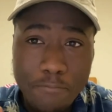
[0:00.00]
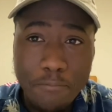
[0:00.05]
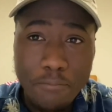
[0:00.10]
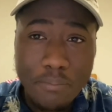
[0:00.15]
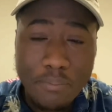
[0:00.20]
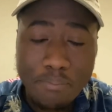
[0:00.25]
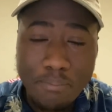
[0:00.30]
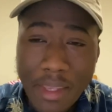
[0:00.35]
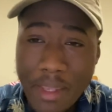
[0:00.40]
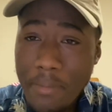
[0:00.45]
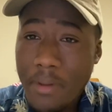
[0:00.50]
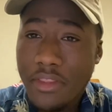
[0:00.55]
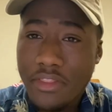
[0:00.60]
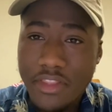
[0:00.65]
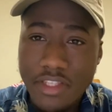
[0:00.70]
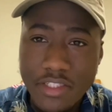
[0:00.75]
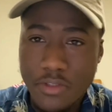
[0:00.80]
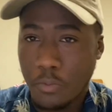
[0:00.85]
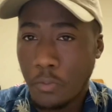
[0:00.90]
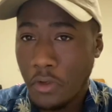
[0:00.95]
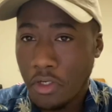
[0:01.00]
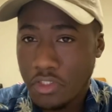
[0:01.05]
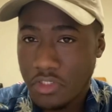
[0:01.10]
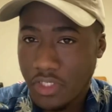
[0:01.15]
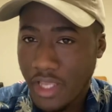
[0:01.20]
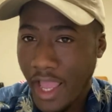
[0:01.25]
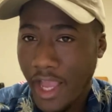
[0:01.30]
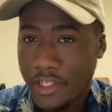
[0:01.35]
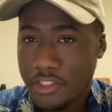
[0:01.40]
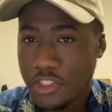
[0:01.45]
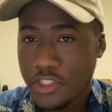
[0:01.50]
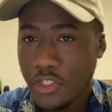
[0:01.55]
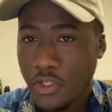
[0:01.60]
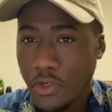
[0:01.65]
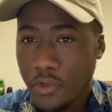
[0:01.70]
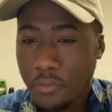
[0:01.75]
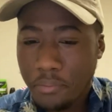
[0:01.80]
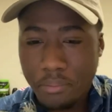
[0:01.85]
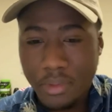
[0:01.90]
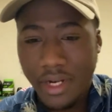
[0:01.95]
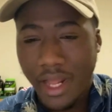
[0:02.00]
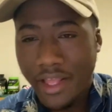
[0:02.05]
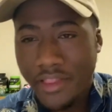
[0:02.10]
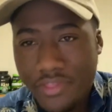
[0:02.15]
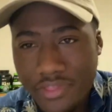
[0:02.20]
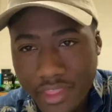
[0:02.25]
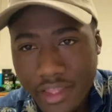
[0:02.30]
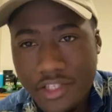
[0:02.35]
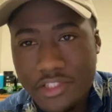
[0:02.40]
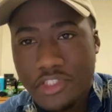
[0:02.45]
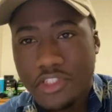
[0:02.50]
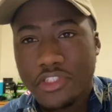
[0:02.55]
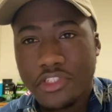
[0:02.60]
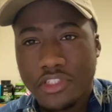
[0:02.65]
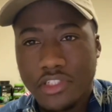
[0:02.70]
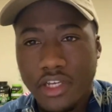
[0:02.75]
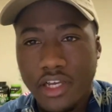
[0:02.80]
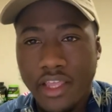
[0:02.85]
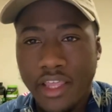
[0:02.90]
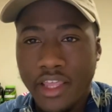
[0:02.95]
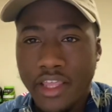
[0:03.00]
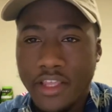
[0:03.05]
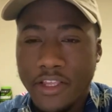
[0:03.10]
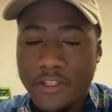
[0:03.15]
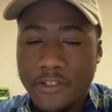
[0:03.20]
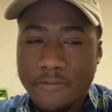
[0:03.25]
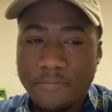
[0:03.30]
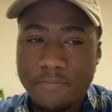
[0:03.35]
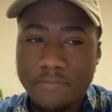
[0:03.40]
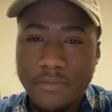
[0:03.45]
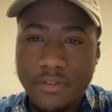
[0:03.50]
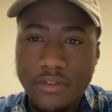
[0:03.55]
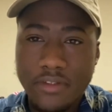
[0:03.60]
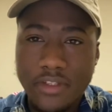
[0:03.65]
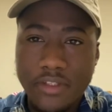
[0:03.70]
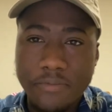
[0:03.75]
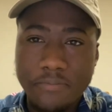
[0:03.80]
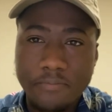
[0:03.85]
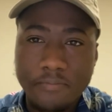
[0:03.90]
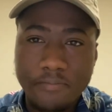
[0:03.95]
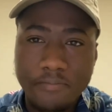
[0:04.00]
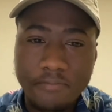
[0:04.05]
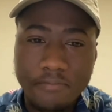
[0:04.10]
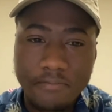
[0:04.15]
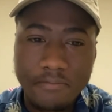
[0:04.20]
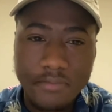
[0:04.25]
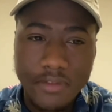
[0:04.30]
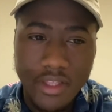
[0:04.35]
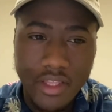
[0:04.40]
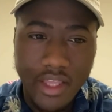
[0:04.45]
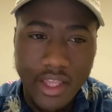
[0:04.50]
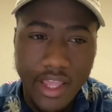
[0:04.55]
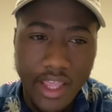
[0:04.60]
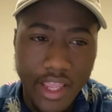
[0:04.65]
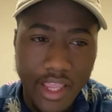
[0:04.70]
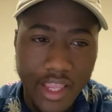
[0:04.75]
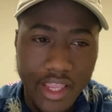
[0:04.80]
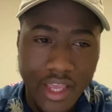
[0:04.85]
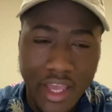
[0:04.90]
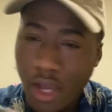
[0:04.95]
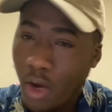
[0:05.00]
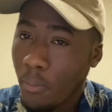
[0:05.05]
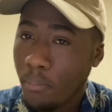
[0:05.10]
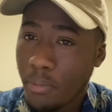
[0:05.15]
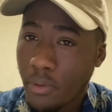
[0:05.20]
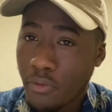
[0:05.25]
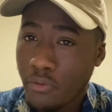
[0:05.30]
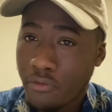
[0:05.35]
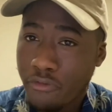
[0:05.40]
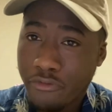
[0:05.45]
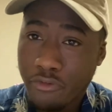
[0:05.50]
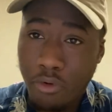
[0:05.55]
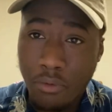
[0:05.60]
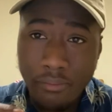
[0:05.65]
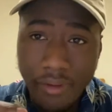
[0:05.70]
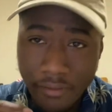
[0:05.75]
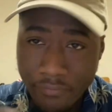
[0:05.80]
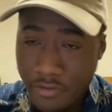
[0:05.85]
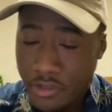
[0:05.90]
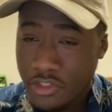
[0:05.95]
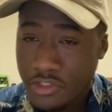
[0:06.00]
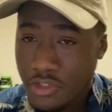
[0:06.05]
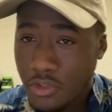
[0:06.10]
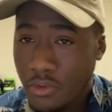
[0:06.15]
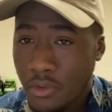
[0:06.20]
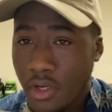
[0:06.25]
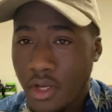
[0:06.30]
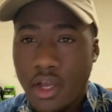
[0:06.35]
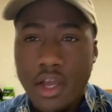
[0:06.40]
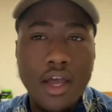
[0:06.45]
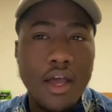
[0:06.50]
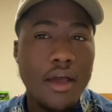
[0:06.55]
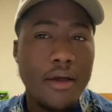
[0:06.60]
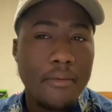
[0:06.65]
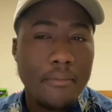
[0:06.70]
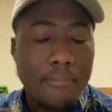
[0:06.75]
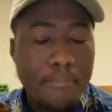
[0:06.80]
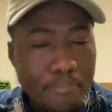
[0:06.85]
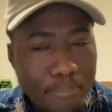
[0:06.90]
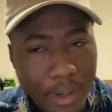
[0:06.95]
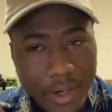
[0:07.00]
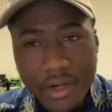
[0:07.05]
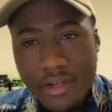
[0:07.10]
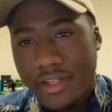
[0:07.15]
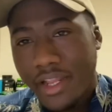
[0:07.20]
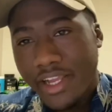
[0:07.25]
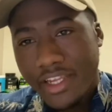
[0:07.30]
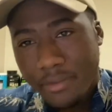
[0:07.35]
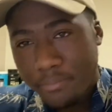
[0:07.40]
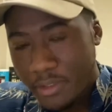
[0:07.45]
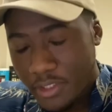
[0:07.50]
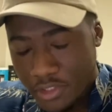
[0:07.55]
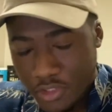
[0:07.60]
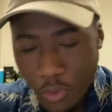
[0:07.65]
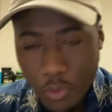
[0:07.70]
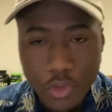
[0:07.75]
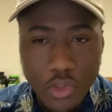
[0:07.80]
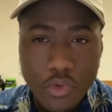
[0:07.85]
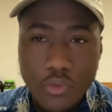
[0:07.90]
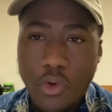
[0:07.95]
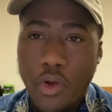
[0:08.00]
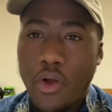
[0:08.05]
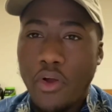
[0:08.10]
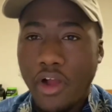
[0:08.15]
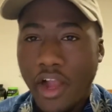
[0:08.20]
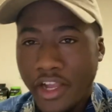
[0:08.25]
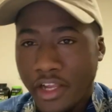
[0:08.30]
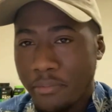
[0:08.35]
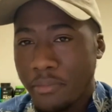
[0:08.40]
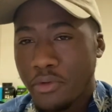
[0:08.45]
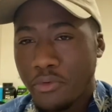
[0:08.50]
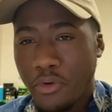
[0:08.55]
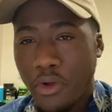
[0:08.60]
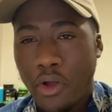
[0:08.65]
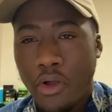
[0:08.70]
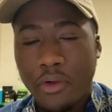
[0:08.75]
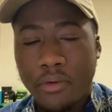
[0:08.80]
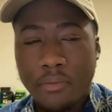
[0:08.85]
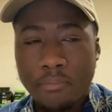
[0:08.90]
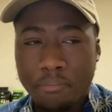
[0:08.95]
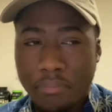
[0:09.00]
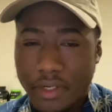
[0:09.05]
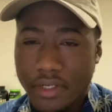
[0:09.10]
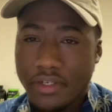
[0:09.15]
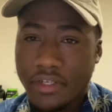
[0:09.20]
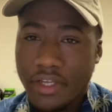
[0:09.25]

maybe this was actually her, but I think she's a helper for Mephisto. But that could be totally wrong. I could be wrong. But